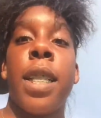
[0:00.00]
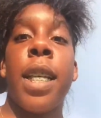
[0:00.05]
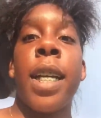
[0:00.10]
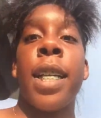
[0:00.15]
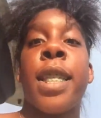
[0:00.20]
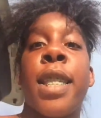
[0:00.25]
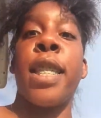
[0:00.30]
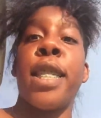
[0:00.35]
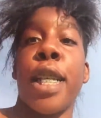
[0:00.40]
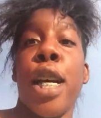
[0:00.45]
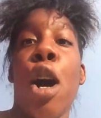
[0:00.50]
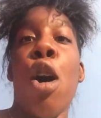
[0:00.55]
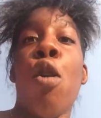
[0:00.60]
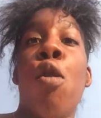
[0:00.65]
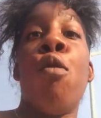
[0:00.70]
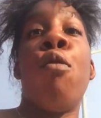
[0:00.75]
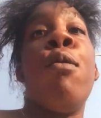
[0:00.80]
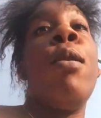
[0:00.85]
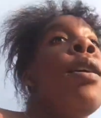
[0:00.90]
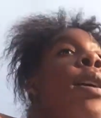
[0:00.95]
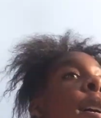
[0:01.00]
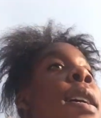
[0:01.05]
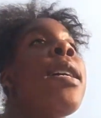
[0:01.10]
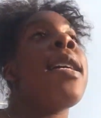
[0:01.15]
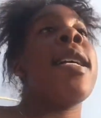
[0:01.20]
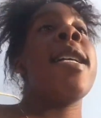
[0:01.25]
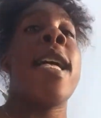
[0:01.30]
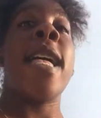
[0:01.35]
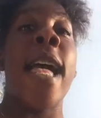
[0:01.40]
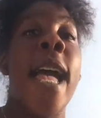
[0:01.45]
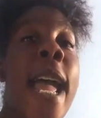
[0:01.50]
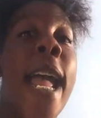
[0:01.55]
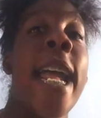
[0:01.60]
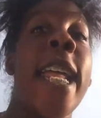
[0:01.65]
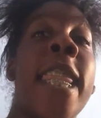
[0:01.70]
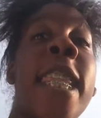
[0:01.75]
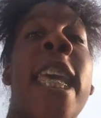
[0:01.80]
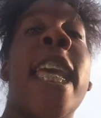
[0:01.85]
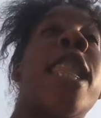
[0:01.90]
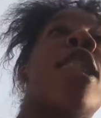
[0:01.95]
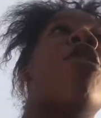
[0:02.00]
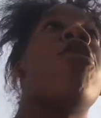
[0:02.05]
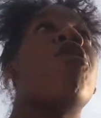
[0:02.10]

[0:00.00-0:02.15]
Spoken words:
Let's go and get the